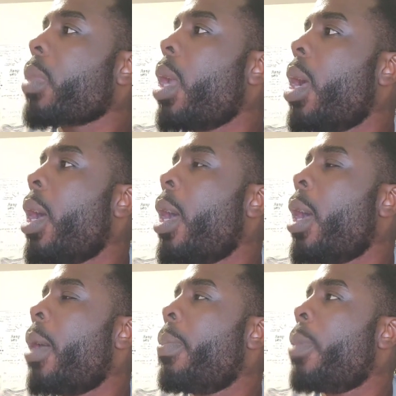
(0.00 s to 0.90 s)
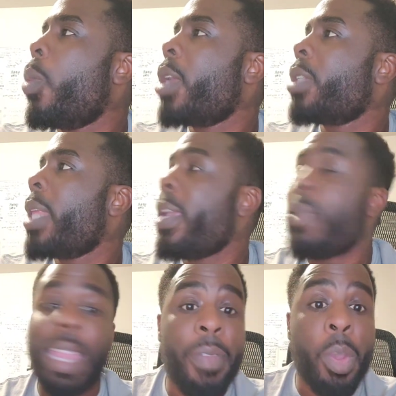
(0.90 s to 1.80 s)
else do they give?
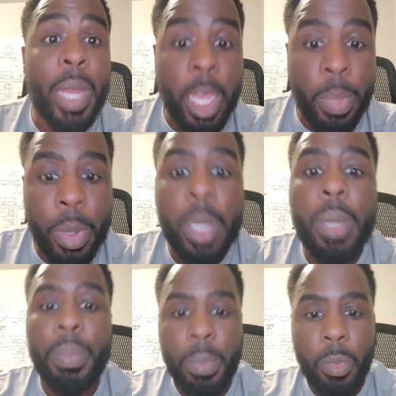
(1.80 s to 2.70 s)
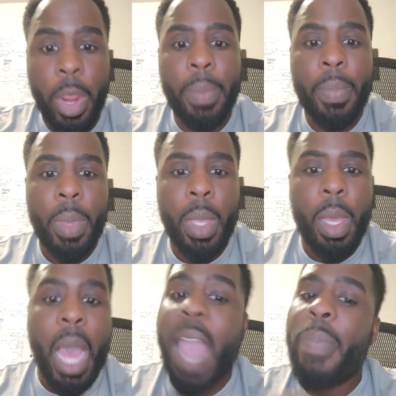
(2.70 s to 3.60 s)
They give you an ebook, right?
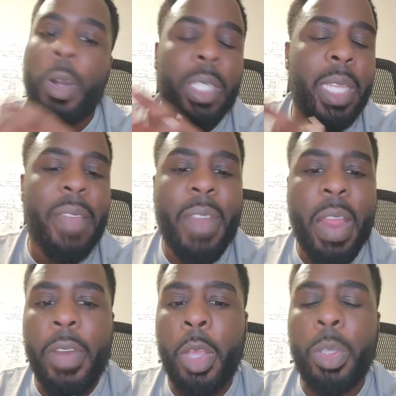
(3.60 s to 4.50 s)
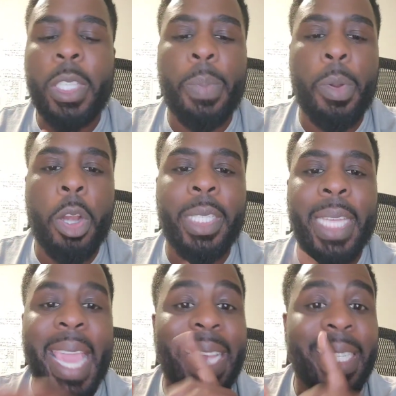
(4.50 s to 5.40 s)
I personally have never used Simple
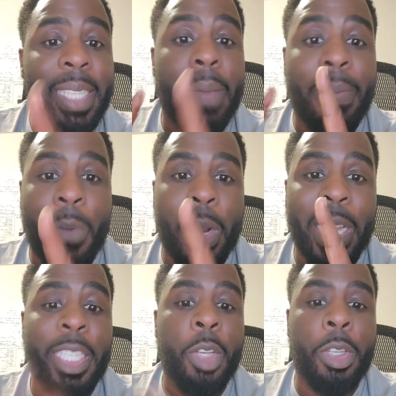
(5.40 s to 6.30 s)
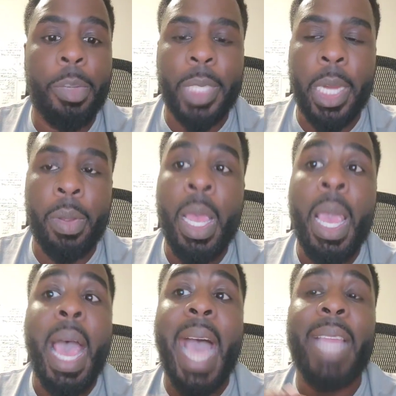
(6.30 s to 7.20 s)
Nursing except for his YouTube channel.
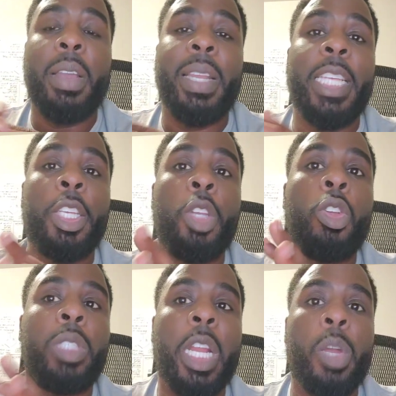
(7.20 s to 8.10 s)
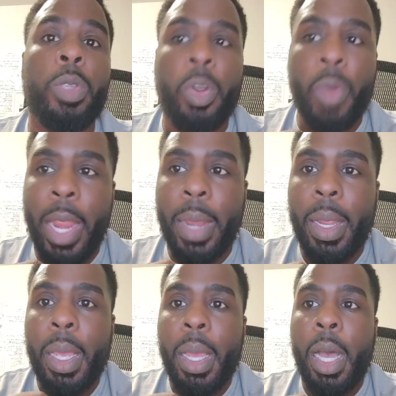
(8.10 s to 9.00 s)
I thought that his YouTube channel was great.
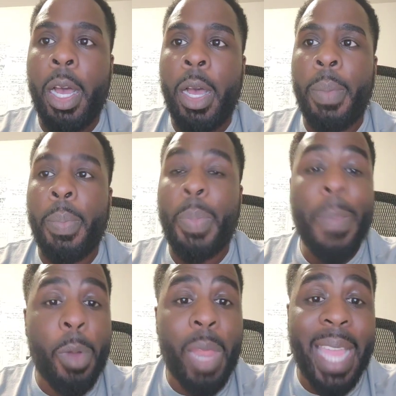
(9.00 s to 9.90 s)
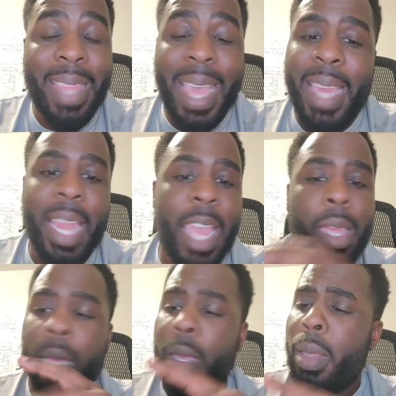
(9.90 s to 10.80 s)
People like that,
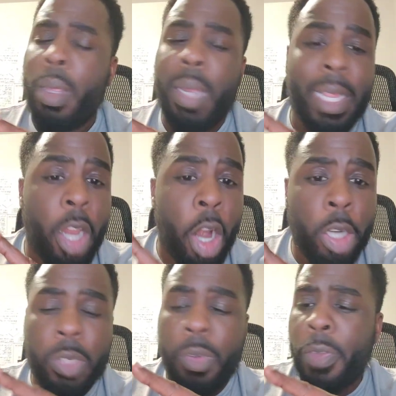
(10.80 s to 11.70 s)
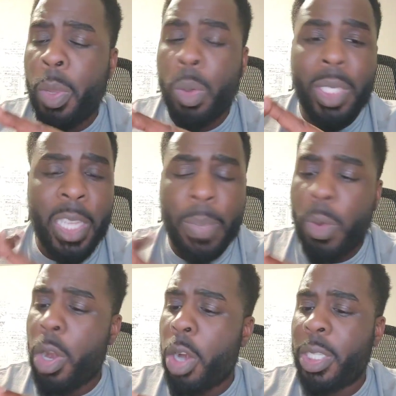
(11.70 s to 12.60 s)
like the Hurst Review,
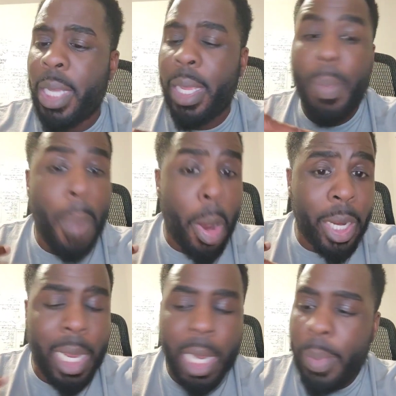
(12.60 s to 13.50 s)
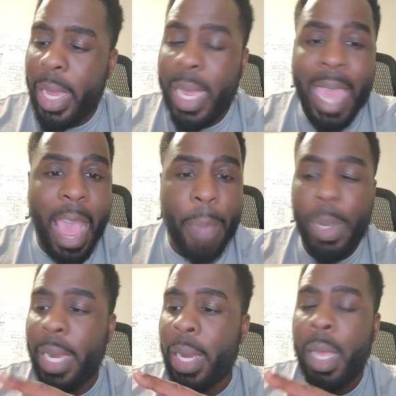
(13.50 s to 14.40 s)
Simple Nursing, Mark Klimek,
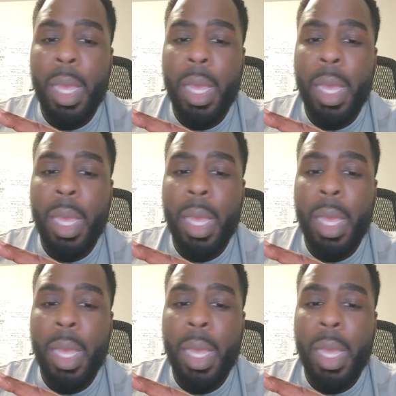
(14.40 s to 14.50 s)
Kaplan,